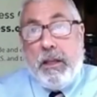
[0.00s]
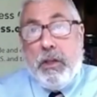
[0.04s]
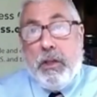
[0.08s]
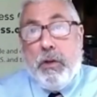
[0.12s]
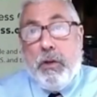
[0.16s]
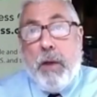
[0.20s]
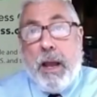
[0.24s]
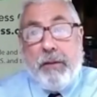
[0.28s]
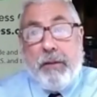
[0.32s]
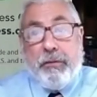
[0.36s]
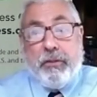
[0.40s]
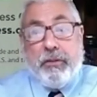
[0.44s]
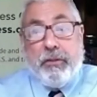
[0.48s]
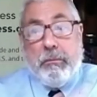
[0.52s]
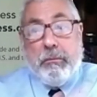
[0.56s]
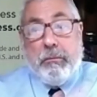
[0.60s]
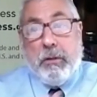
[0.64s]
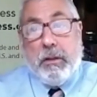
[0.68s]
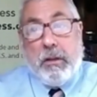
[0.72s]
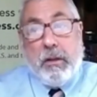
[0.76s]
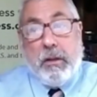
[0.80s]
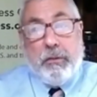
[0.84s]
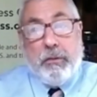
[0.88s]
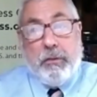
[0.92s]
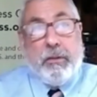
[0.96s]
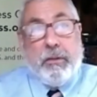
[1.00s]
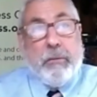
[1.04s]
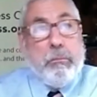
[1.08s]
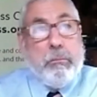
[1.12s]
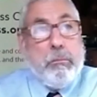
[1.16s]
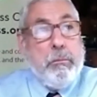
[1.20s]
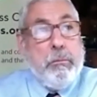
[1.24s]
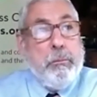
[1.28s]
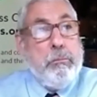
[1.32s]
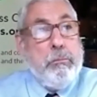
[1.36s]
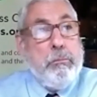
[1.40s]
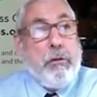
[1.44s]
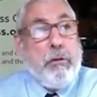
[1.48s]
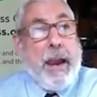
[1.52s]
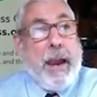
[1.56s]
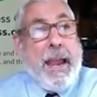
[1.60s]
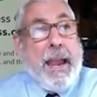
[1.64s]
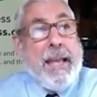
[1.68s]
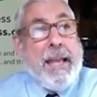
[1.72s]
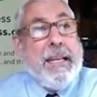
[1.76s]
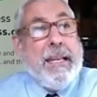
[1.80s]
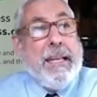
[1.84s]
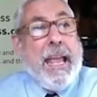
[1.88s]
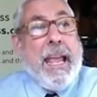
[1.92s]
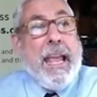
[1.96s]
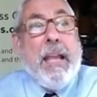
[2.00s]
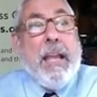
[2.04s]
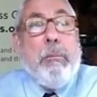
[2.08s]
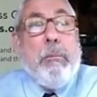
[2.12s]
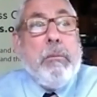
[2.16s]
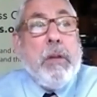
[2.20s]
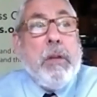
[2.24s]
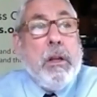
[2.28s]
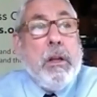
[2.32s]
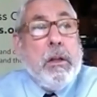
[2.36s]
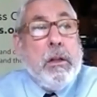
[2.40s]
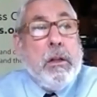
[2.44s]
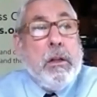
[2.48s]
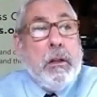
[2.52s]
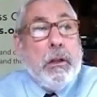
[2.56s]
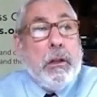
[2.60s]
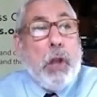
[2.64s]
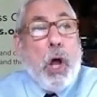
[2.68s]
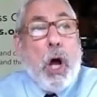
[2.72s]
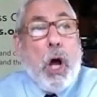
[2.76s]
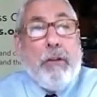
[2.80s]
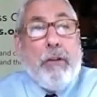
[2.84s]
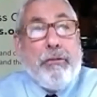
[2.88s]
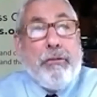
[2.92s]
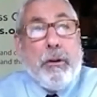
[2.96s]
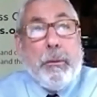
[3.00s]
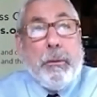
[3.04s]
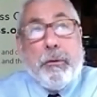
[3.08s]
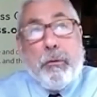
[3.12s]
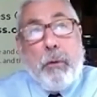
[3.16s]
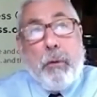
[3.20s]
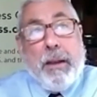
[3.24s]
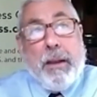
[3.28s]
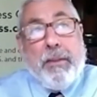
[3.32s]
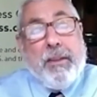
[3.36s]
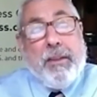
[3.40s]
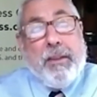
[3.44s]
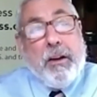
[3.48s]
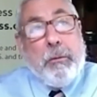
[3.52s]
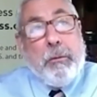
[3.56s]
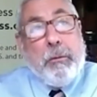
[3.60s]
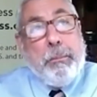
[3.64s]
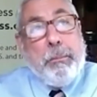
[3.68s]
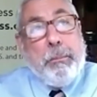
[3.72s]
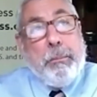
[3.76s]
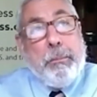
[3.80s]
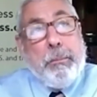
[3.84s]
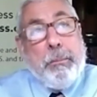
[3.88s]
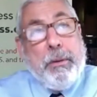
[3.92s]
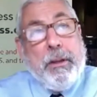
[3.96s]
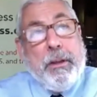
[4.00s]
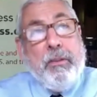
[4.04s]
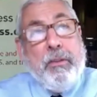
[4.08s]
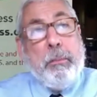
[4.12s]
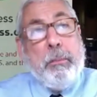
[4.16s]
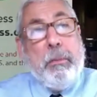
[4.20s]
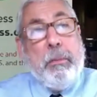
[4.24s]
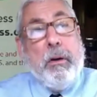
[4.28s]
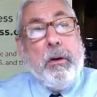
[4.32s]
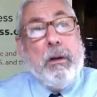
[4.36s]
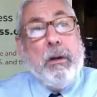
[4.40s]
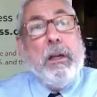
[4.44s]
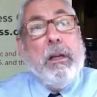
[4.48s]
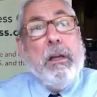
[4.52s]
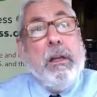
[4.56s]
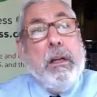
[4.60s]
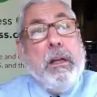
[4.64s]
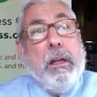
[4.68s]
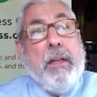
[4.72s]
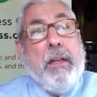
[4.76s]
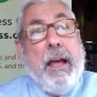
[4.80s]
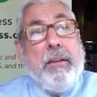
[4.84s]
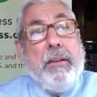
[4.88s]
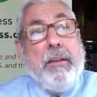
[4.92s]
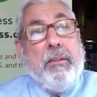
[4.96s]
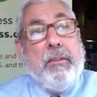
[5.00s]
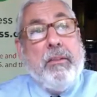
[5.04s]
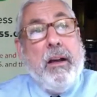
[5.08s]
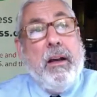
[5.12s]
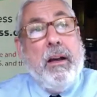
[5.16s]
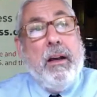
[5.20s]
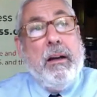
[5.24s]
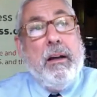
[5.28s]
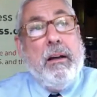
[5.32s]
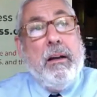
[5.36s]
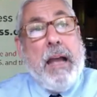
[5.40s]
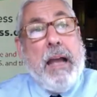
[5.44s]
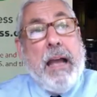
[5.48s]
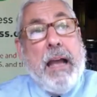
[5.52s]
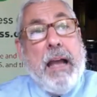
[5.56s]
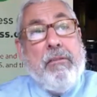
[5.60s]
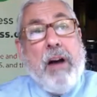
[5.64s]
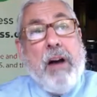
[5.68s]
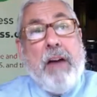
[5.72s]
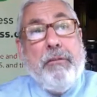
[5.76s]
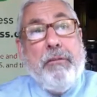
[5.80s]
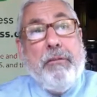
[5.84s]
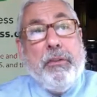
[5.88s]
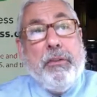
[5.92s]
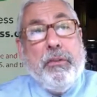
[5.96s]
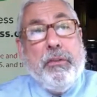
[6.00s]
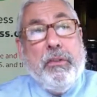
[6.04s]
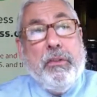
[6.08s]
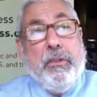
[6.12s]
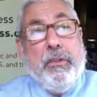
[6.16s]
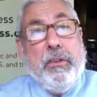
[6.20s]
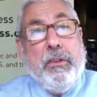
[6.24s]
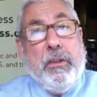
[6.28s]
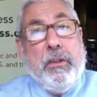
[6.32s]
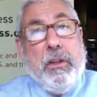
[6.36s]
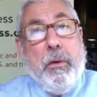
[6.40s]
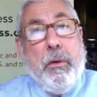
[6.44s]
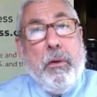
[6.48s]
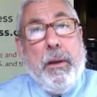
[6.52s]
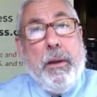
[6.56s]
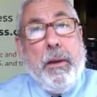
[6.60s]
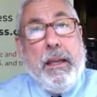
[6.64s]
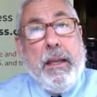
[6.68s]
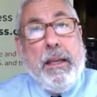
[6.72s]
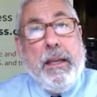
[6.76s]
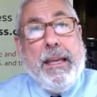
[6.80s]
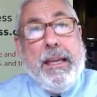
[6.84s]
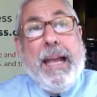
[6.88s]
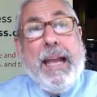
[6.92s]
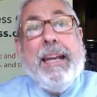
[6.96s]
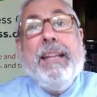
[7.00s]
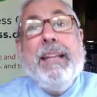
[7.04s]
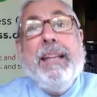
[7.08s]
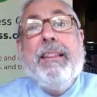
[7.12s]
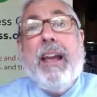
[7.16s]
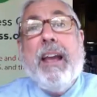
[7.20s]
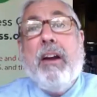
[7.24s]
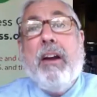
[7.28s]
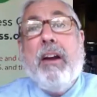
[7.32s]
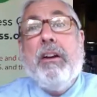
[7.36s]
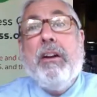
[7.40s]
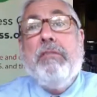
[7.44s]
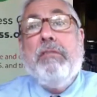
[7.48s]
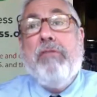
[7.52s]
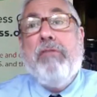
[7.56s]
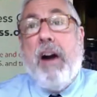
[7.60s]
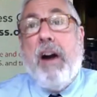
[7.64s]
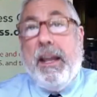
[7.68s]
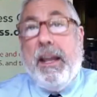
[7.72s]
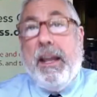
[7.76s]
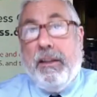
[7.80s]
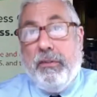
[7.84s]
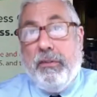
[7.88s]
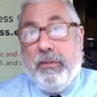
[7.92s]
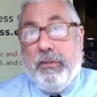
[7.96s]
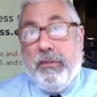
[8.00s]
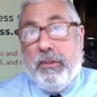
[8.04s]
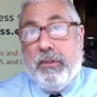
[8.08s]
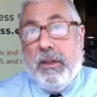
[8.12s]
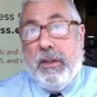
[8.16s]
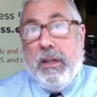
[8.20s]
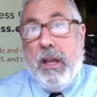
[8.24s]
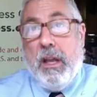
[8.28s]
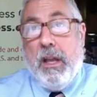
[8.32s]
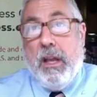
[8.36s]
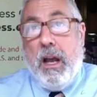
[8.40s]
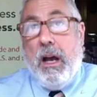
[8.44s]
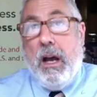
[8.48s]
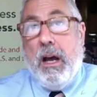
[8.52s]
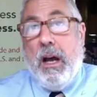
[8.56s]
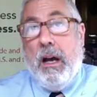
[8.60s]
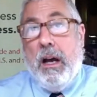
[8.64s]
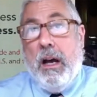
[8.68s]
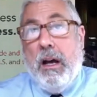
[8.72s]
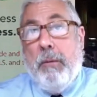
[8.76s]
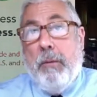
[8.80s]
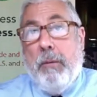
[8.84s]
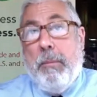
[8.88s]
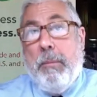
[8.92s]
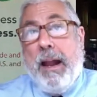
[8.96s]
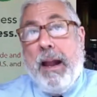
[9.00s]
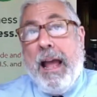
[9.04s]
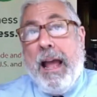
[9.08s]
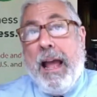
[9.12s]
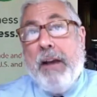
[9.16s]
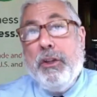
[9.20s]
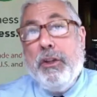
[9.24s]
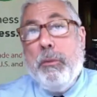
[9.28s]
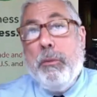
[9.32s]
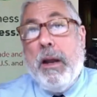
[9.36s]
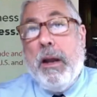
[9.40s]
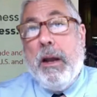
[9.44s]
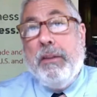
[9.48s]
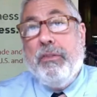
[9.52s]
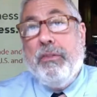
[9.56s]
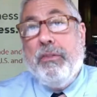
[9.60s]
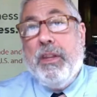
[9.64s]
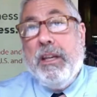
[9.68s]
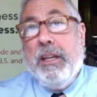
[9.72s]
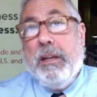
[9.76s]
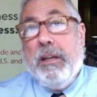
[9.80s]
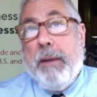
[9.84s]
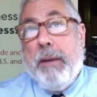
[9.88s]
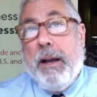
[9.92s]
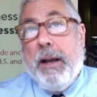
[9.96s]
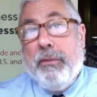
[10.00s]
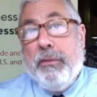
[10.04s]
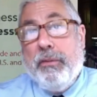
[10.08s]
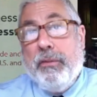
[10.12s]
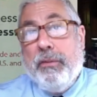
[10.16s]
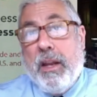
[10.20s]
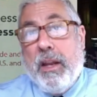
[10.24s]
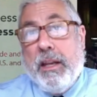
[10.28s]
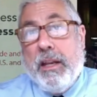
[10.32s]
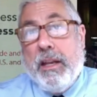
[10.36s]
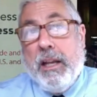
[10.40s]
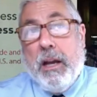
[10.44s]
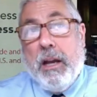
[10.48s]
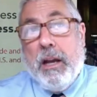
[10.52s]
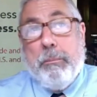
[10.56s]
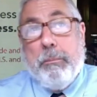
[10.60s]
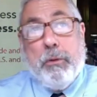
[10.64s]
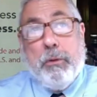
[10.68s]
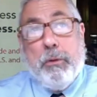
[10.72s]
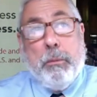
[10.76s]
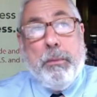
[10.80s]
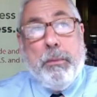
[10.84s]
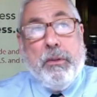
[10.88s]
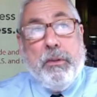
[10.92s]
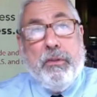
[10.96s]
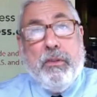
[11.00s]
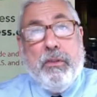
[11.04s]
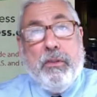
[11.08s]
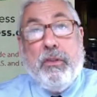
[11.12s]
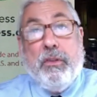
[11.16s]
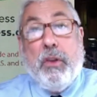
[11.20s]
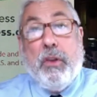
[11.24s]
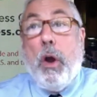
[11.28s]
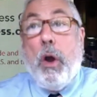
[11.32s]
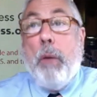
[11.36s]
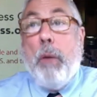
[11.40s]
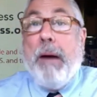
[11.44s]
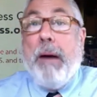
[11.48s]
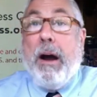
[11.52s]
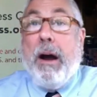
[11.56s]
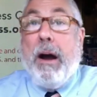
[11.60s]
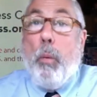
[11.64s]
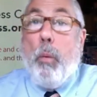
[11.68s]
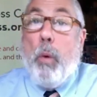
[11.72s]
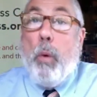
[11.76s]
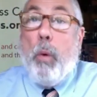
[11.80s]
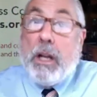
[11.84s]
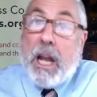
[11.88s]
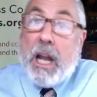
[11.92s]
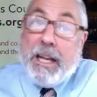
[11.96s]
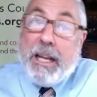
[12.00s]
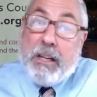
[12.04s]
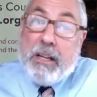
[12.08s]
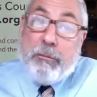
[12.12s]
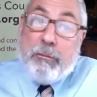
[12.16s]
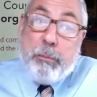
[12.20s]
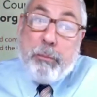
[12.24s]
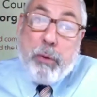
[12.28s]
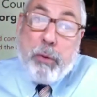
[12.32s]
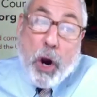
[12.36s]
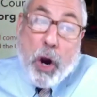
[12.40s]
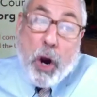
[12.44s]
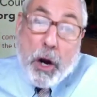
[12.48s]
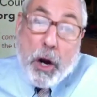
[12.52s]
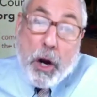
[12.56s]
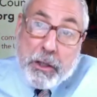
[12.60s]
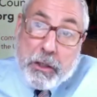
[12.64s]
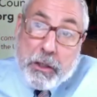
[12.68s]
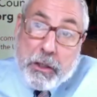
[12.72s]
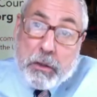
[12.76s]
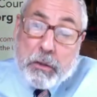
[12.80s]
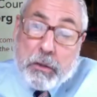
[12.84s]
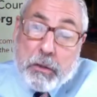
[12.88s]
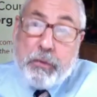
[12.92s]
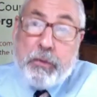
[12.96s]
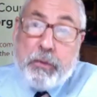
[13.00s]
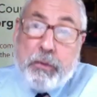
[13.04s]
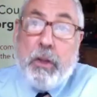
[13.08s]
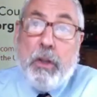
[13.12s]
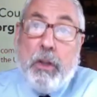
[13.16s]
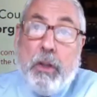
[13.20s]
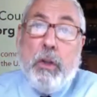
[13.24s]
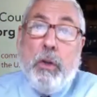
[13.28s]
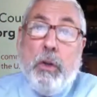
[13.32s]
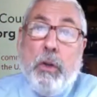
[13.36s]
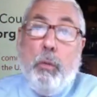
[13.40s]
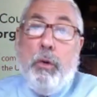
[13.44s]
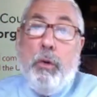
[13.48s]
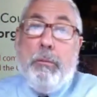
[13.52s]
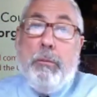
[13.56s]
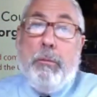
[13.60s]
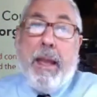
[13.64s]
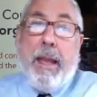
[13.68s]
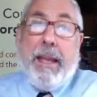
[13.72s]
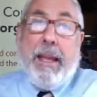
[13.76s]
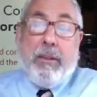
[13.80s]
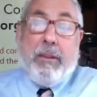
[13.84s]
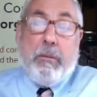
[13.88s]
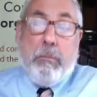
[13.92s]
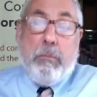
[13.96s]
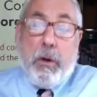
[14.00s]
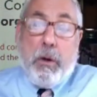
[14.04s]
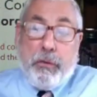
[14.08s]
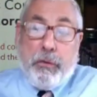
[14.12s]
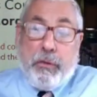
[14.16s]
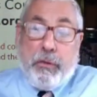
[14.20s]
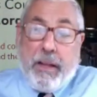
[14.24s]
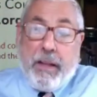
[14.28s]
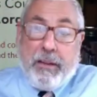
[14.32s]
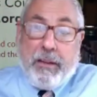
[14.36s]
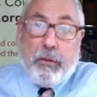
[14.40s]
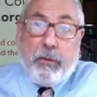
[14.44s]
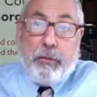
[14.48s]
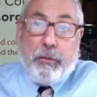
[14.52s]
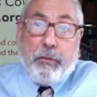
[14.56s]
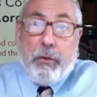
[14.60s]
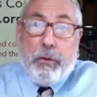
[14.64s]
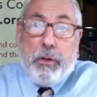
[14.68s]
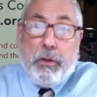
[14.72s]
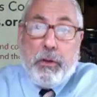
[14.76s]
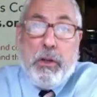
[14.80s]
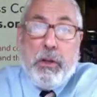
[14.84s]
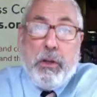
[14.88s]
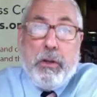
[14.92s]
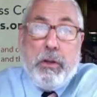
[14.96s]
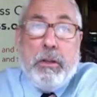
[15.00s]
You have some brand name law firms right there in Pittsburgh that have offices in the UAE. Getting their advice about how you might think about setting up your business, about what kind of partners would make the most sense for you.